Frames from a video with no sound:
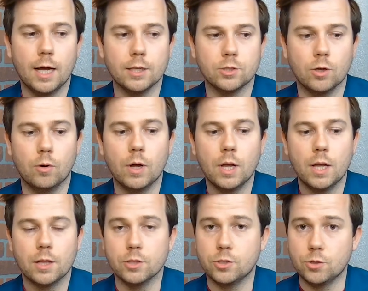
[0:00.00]
So
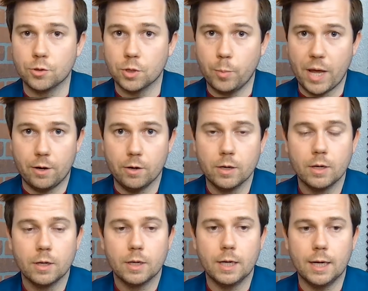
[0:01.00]
the sooner the better.
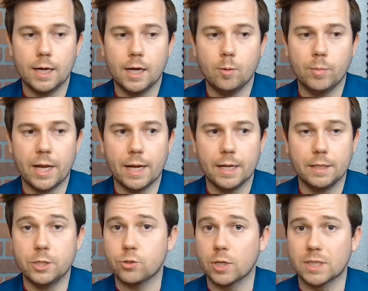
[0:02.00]

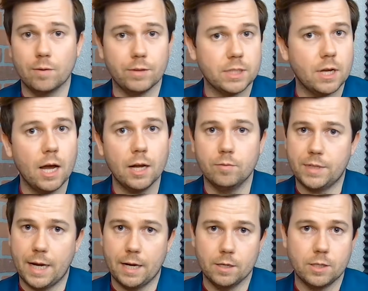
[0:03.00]
And these trucks have a ton
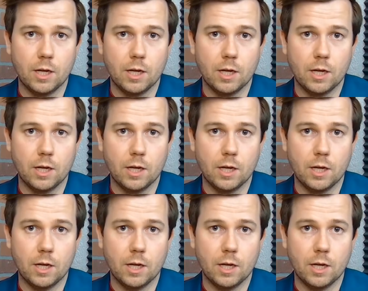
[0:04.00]
of data,